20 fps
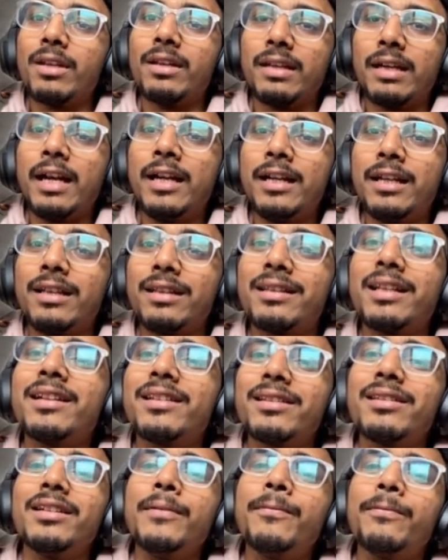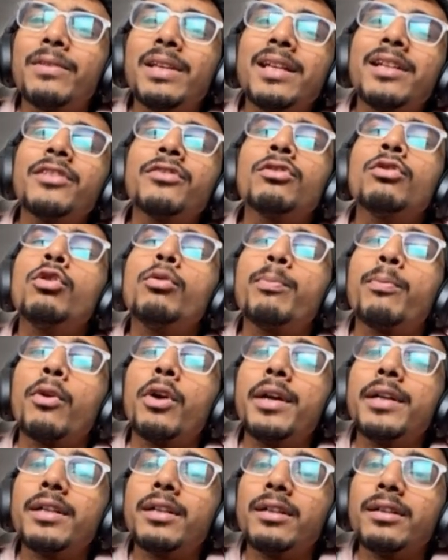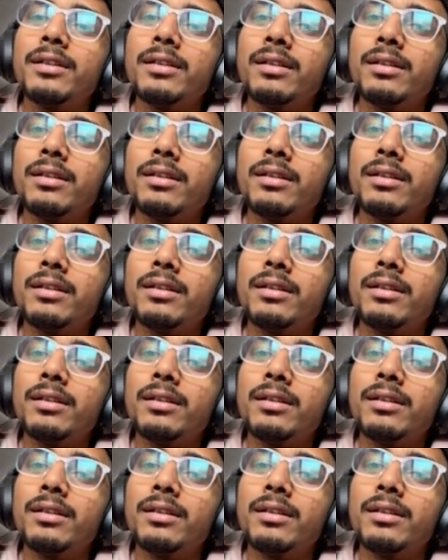Then if there is no point